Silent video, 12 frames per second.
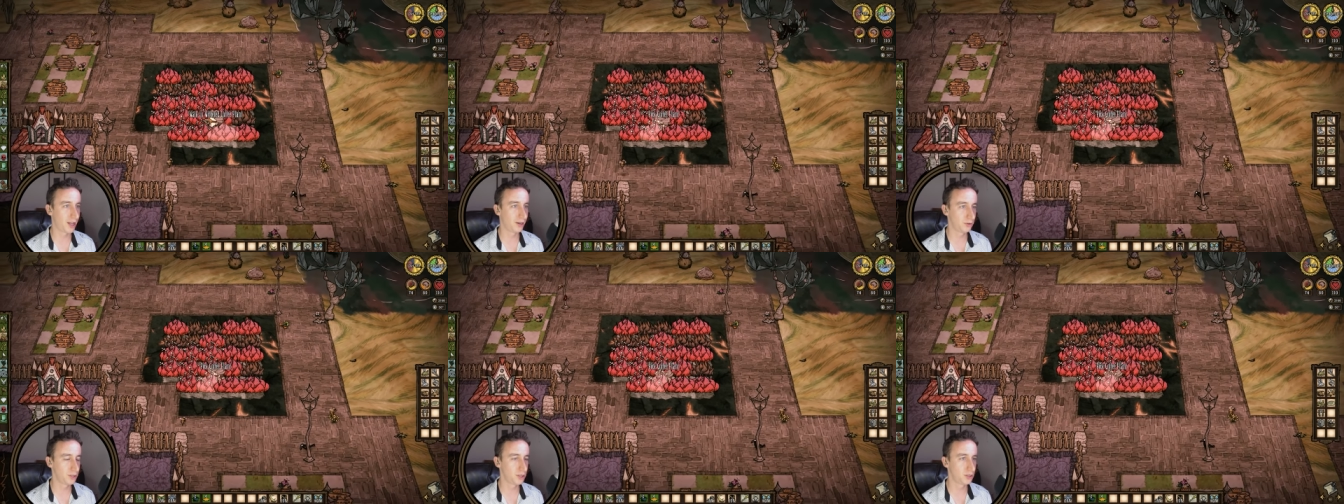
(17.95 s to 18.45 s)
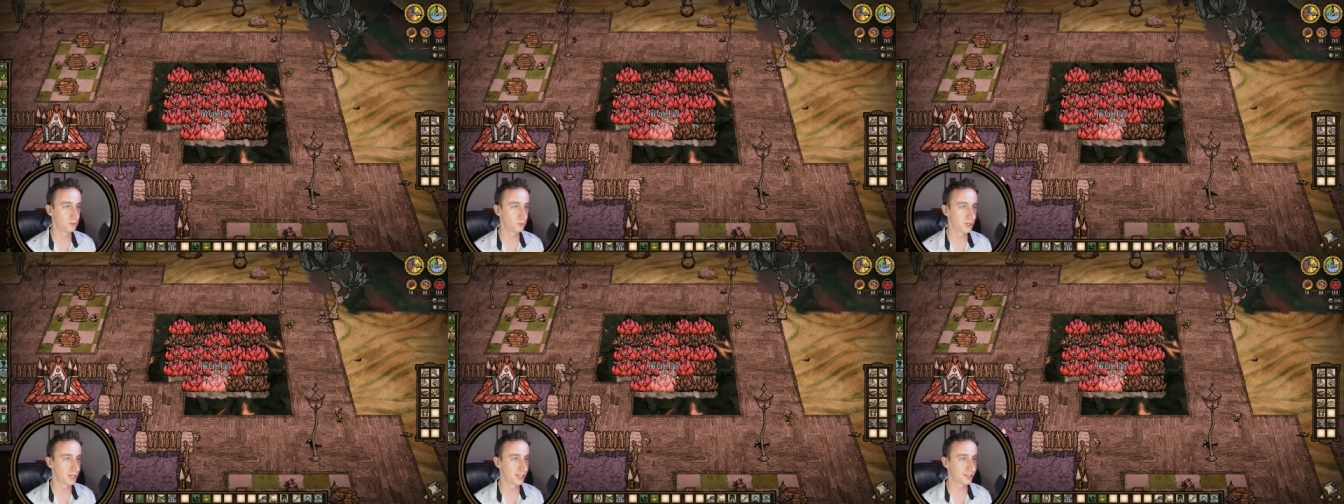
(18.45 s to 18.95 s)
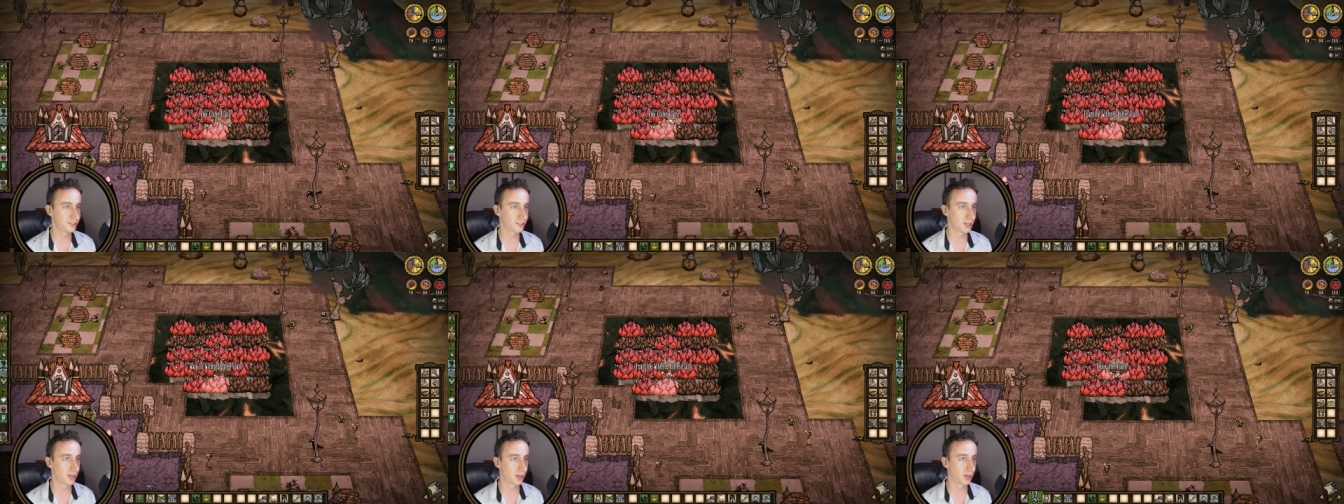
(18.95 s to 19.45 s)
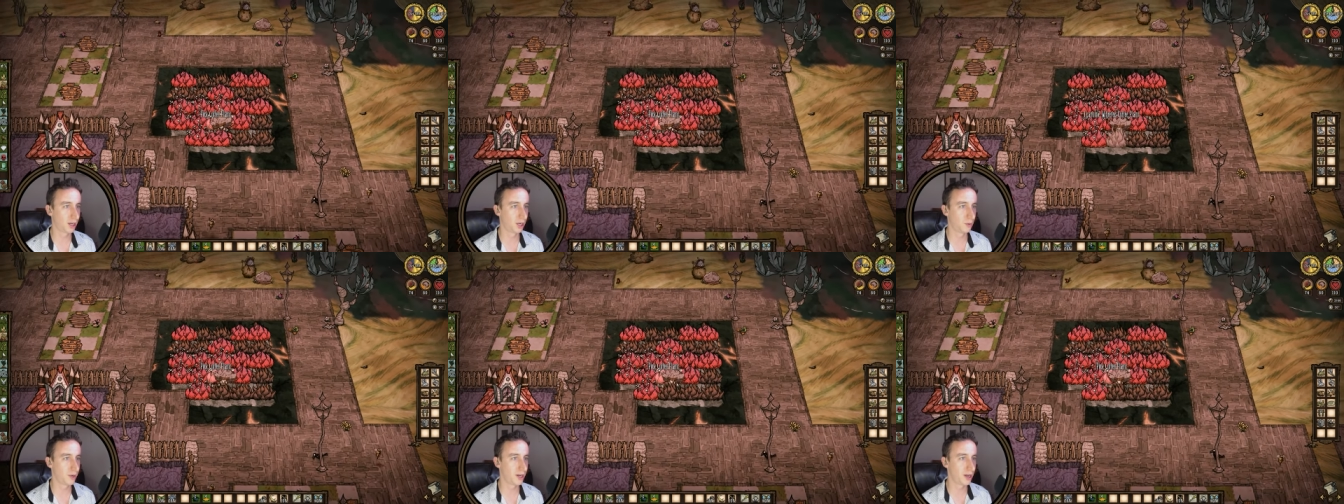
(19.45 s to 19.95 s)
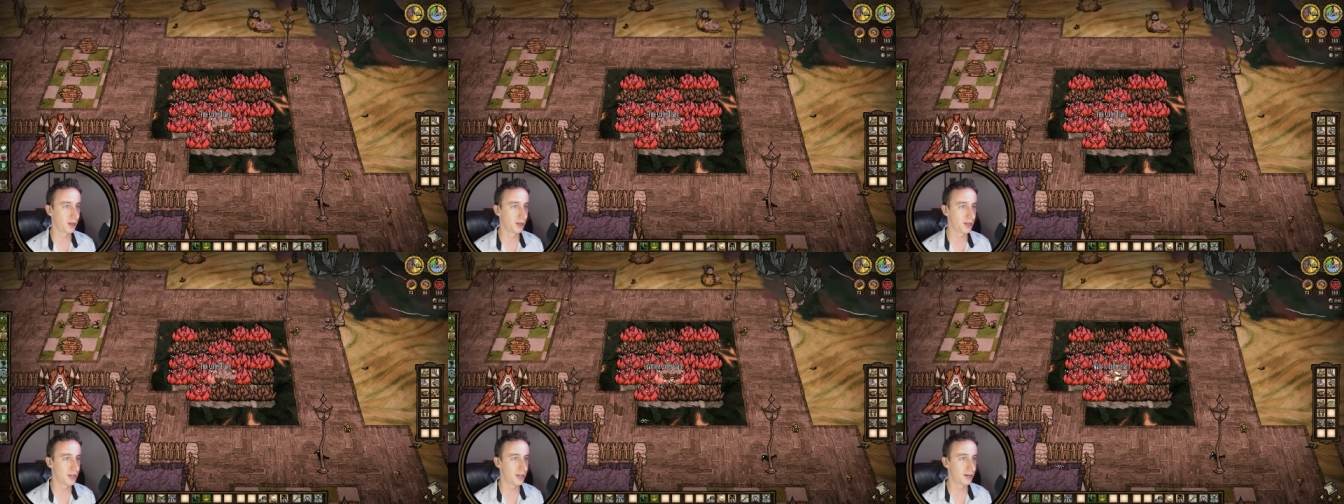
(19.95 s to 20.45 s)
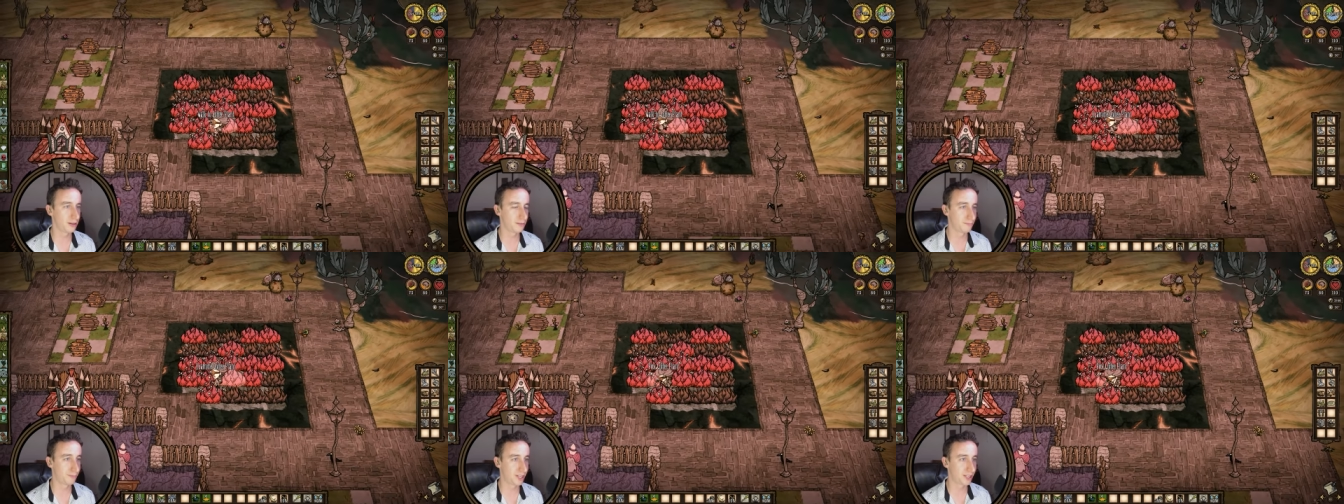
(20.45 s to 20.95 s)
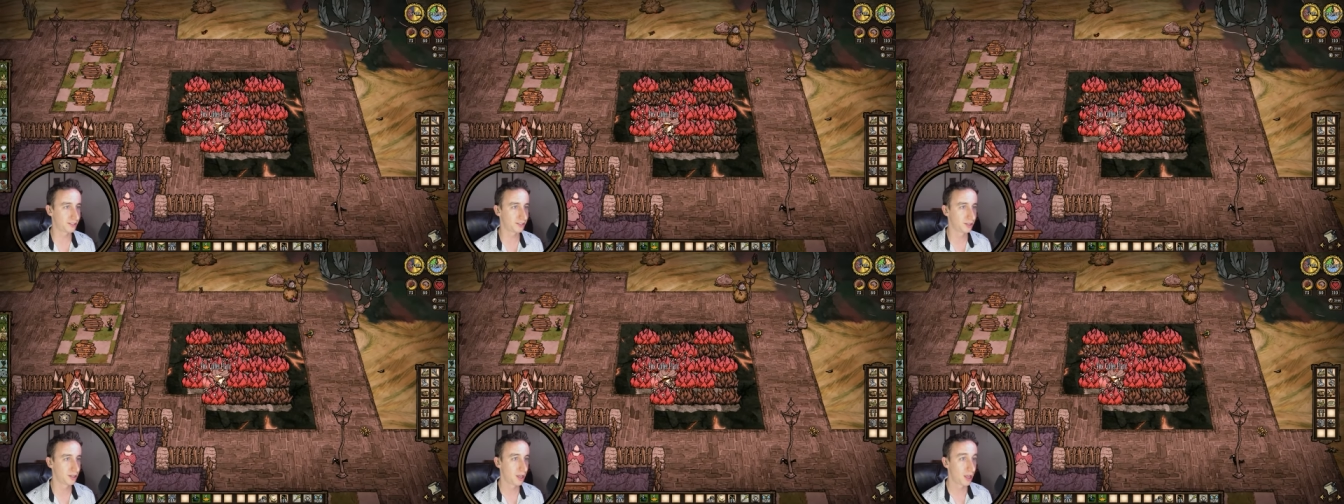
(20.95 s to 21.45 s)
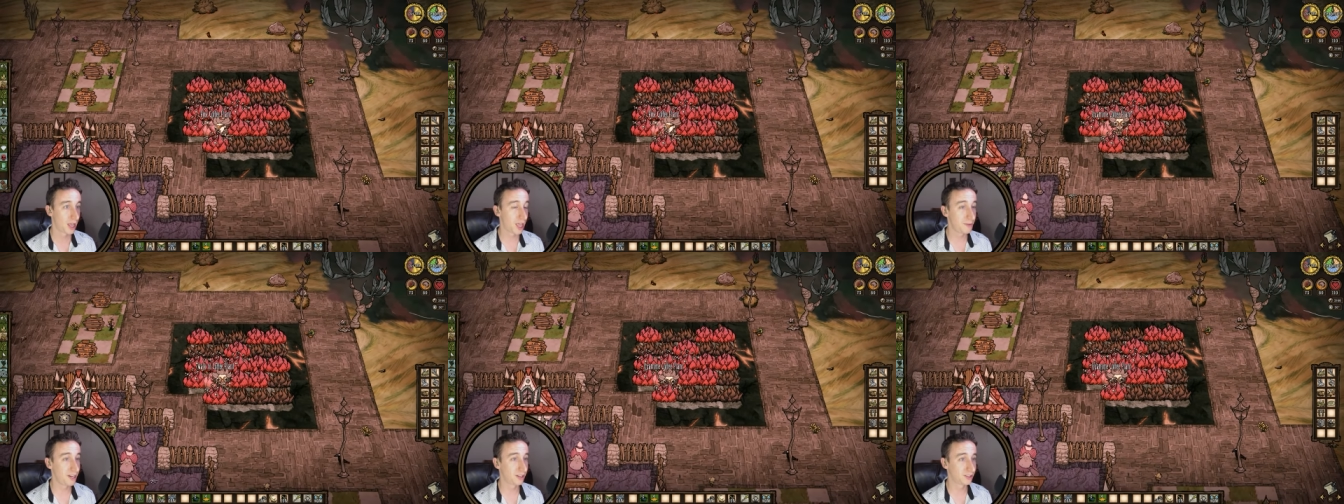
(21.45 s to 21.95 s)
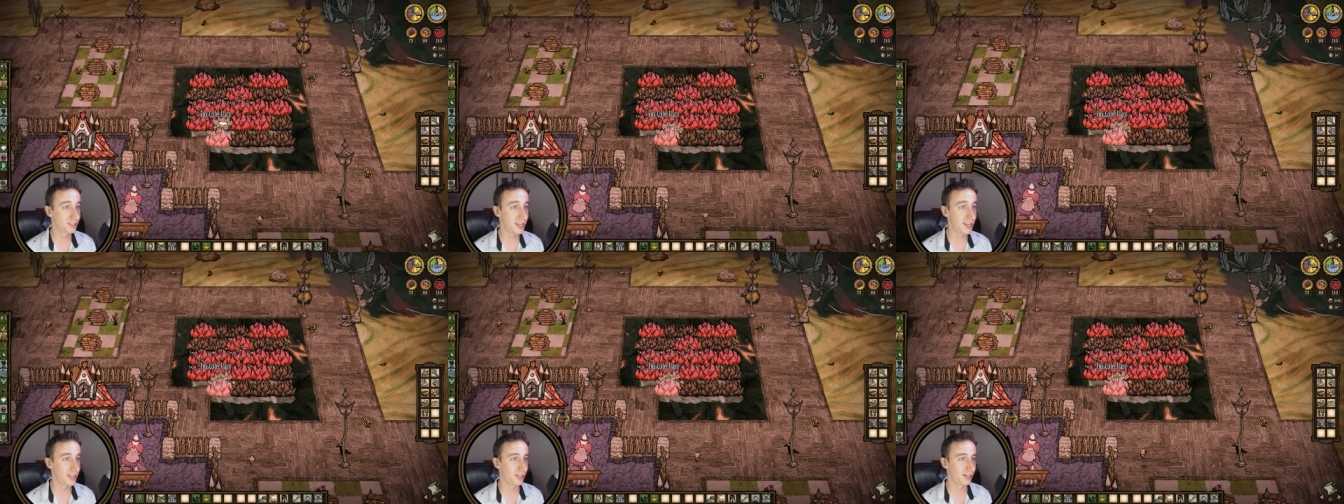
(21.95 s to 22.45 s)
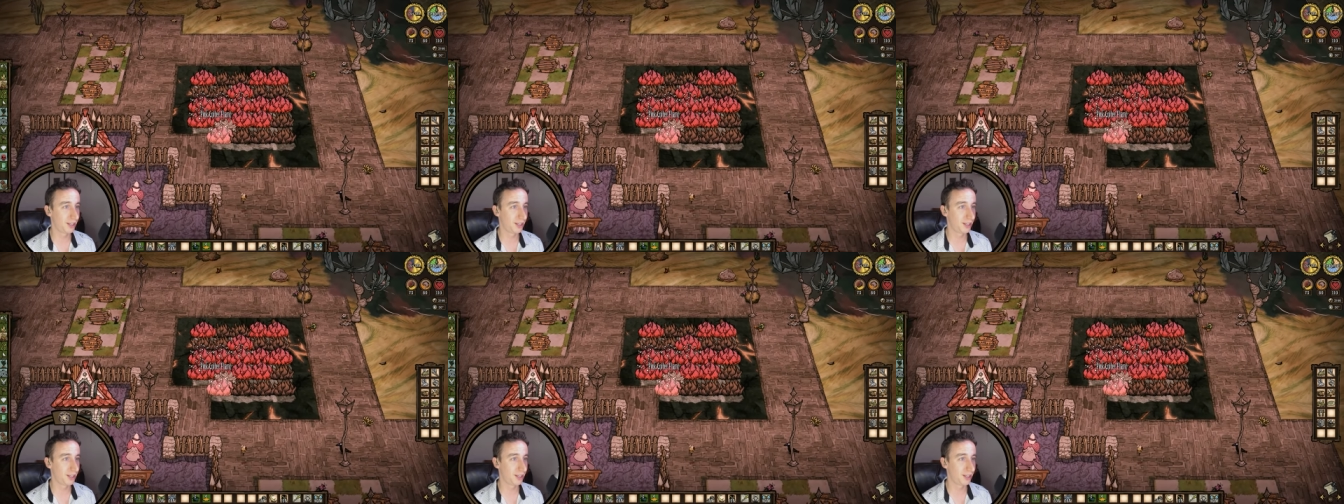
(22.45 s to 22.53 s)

I don't know what's going on, but I mean, I'll take it.